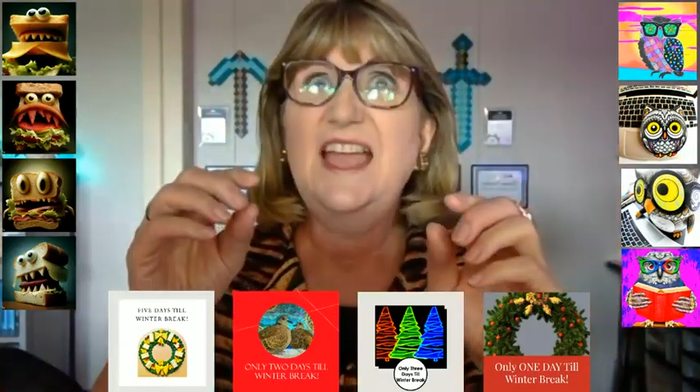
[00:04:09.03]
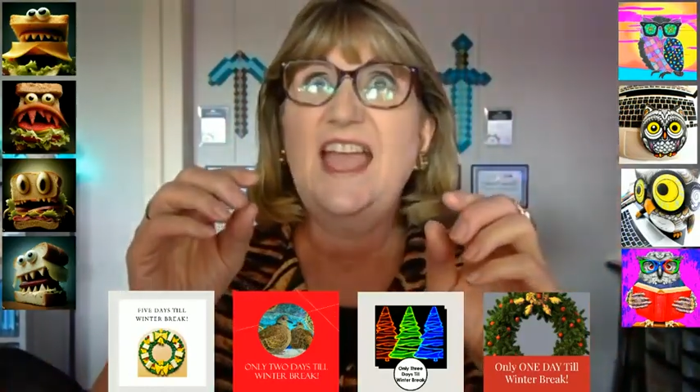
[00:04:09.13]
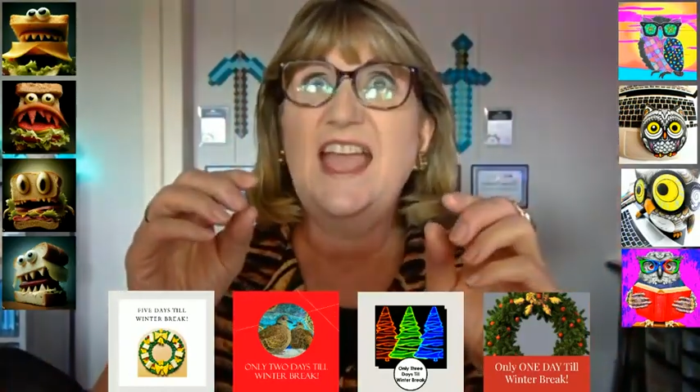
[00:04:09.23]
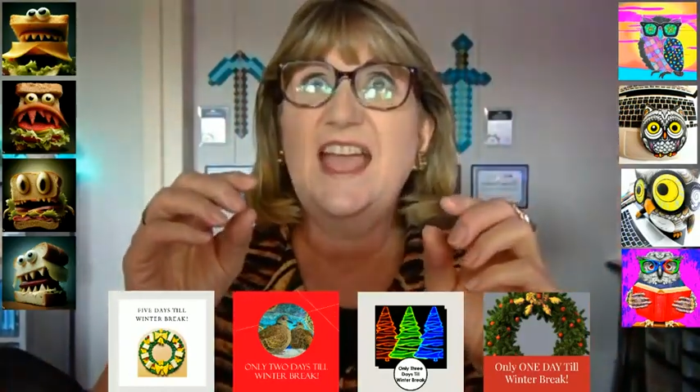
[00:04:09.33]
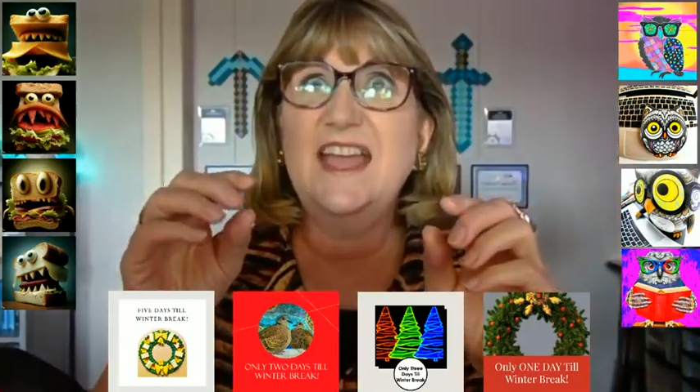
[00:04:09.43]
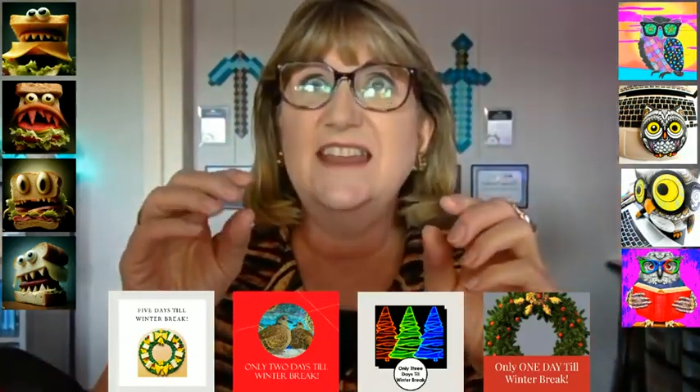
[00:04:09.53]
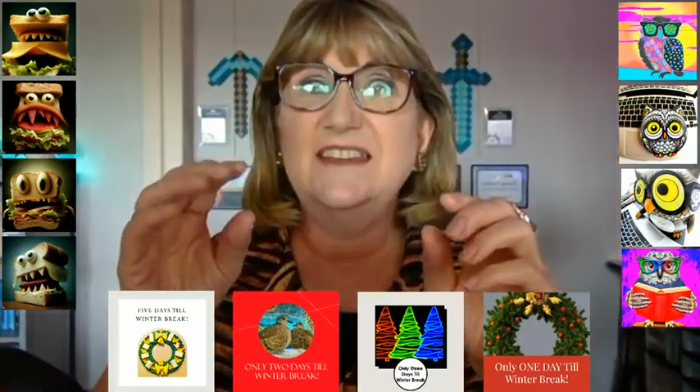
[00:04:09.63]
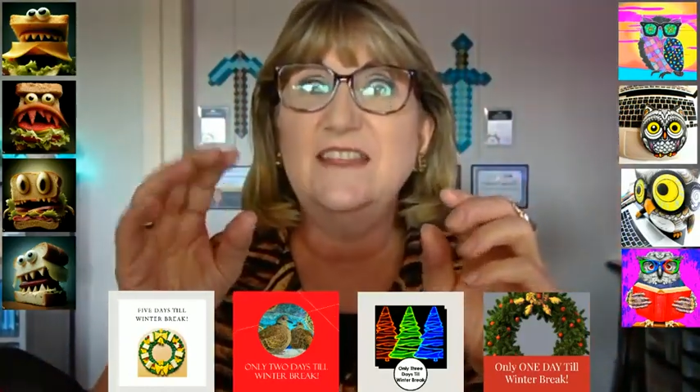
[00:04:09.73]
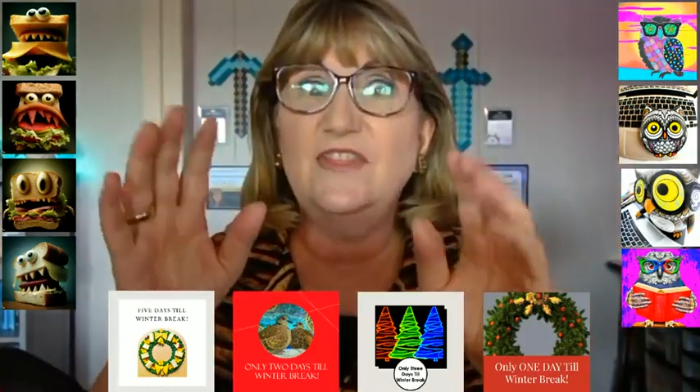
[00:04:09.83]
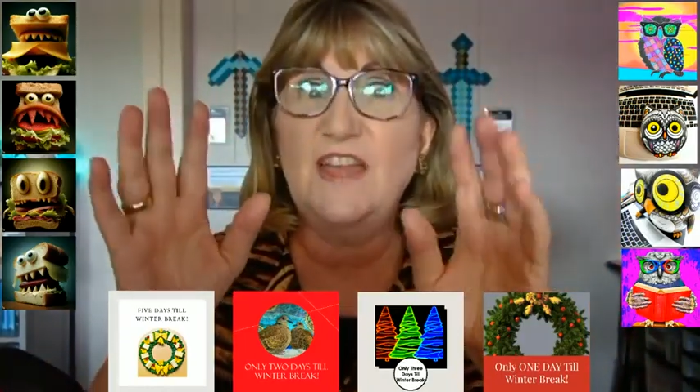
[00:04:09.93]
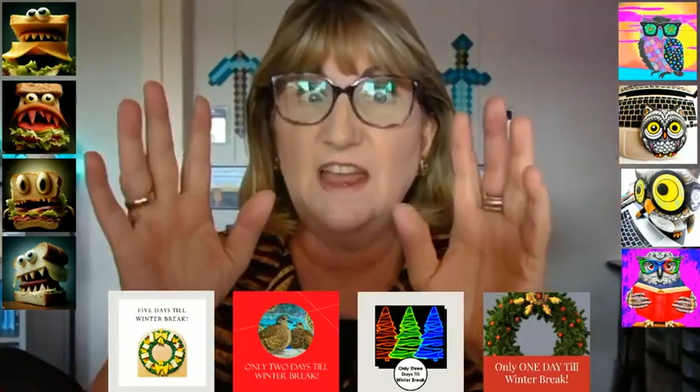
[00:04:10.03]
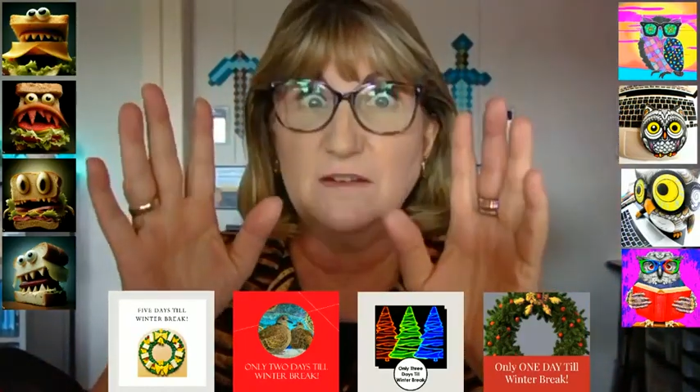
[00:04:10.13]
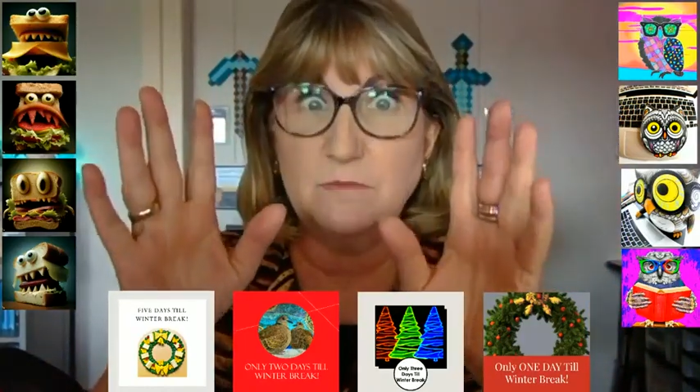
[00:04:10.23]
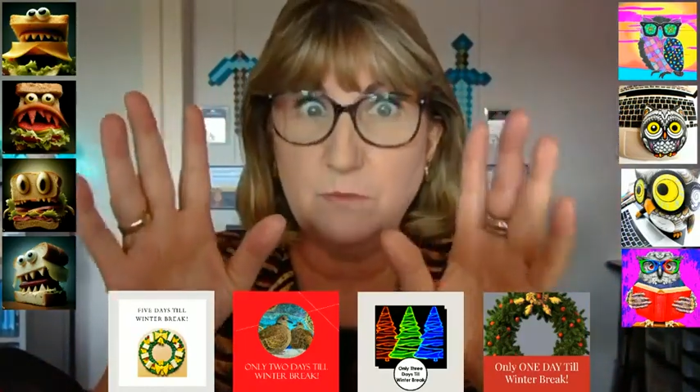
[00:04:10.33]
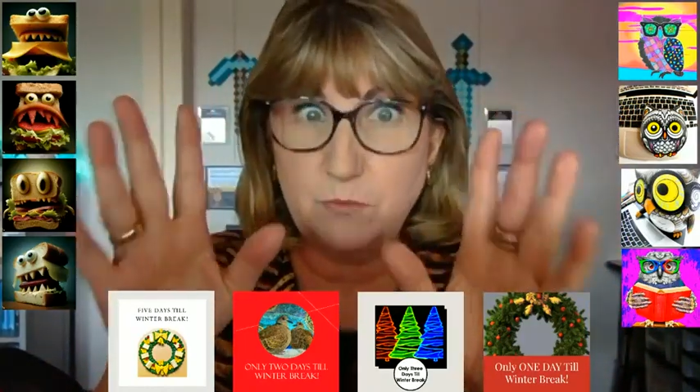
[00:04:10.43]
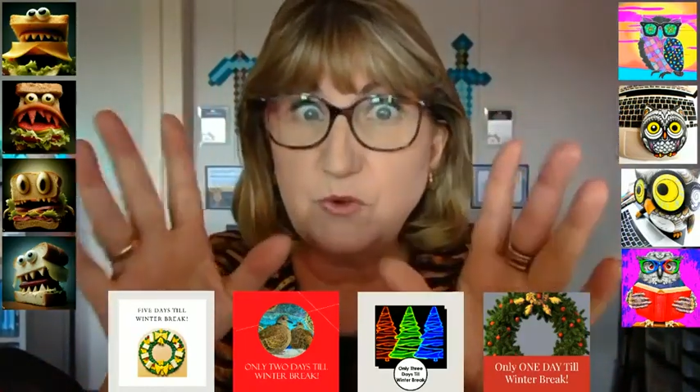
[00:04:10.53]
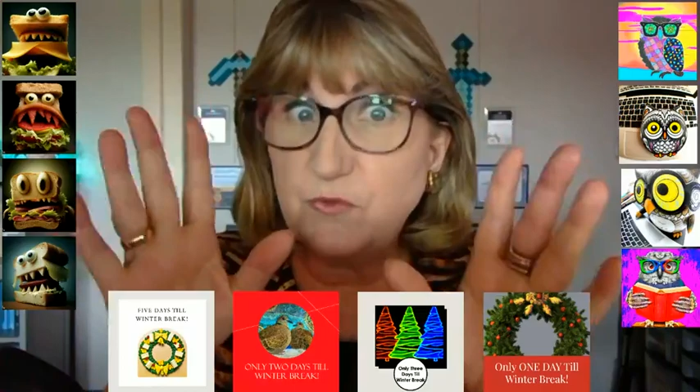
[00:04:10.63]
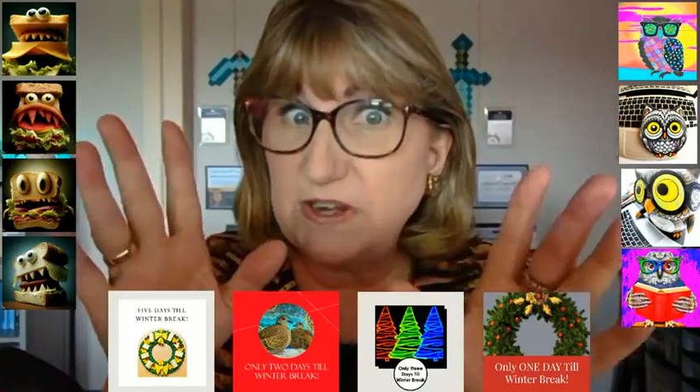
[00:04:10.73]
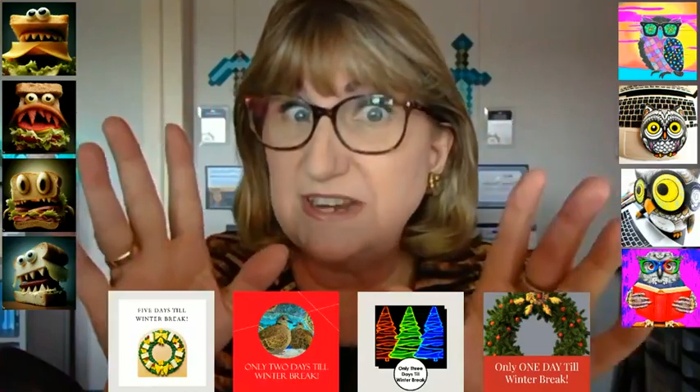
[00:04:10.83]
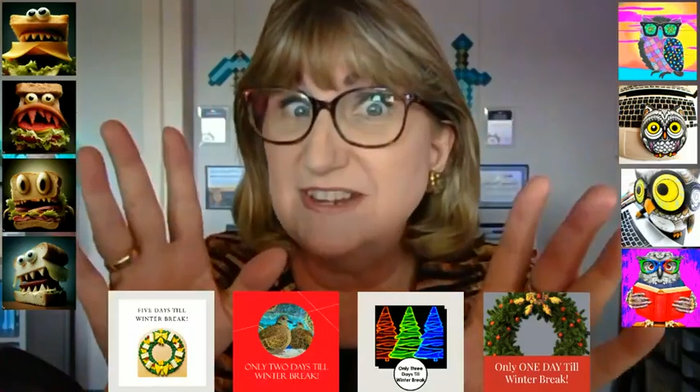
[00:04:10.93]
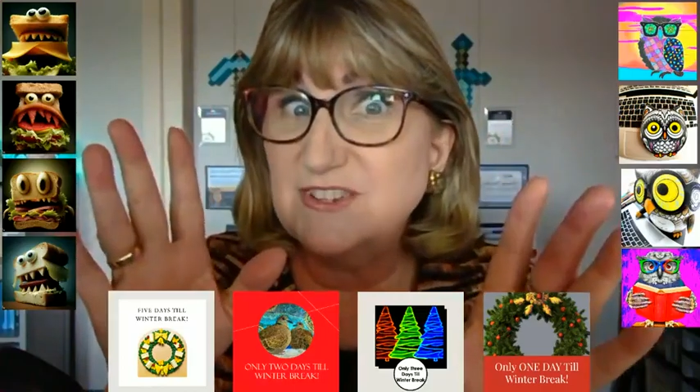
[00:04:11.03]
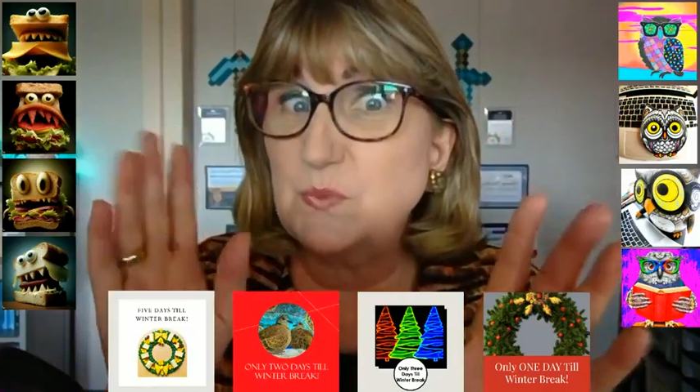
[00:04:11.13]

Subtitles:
and that proofreading is